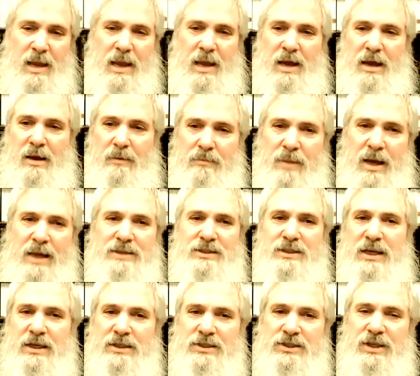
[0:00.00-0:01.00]
Hamas
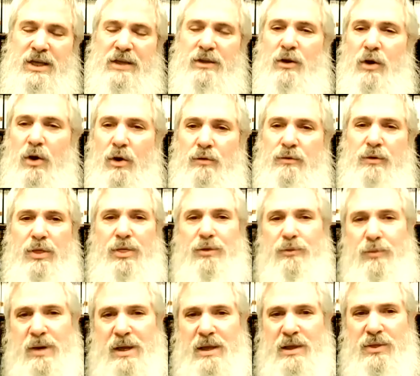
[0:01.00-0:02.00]
has sent over
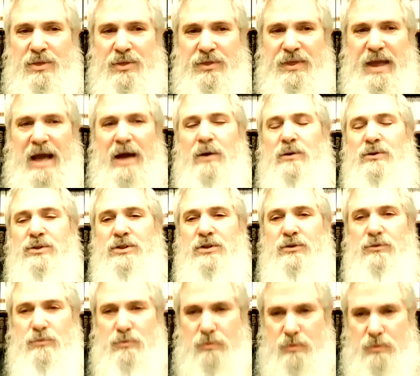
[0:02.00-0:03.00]

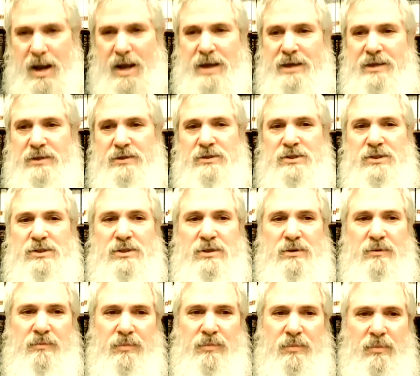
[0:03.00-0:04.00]
3,000 rockets
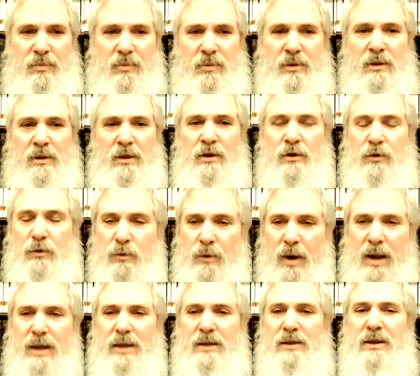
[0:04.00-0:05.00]

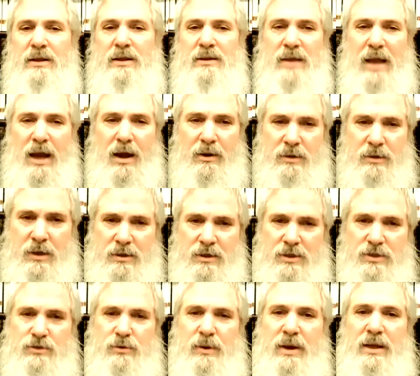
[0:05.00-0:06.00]
raining down on
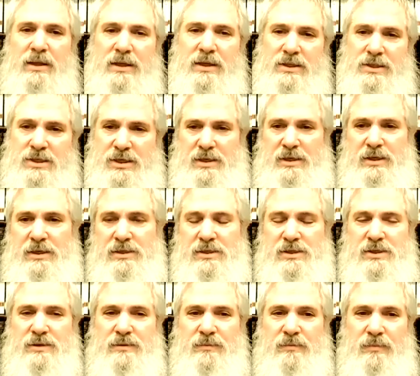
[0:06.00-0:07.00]
Israeli
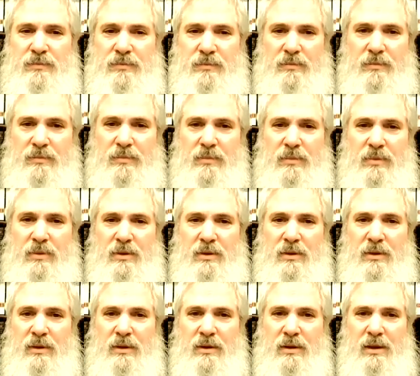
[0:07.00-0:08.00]
cities.
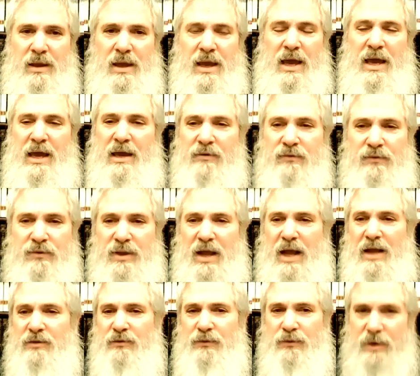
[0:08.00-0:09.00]
If
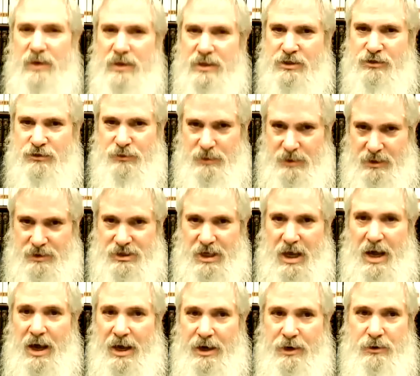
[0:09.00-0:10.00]
not for Israel's
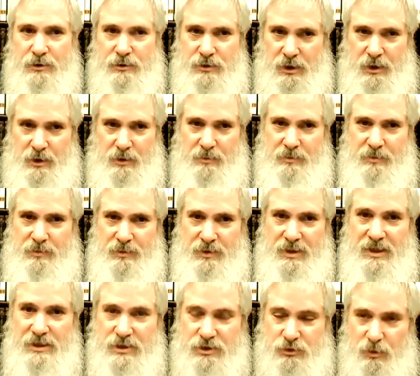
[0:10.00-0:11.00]
Iron Dome,
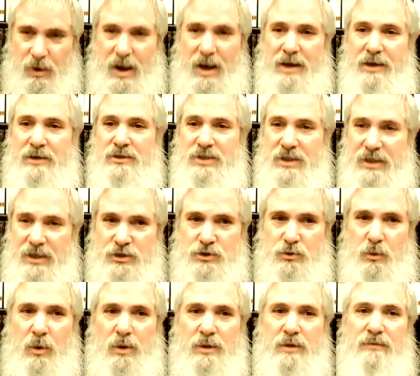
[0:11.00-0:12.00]
these rockets, each
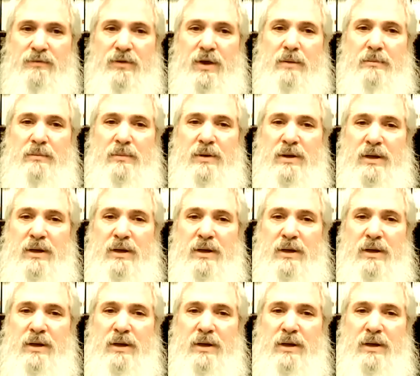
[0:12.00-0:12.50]
one of them,